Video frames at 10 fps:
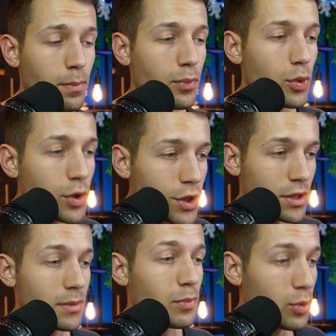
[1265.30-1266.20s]

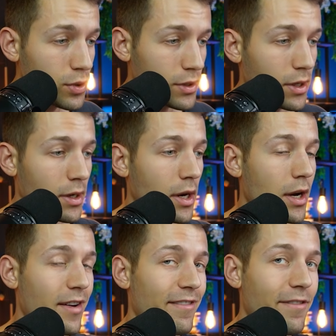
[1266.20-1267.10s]
purchase booster
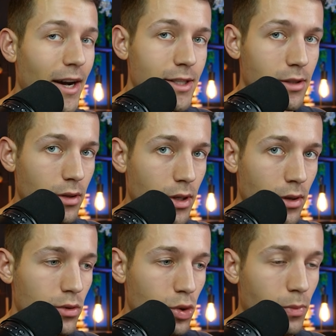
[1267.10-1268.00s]
wisely
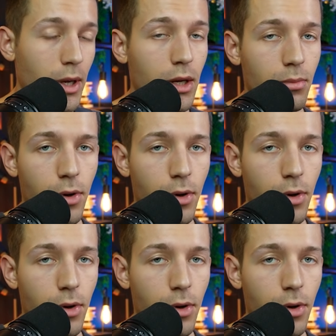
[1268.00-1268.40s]
to make it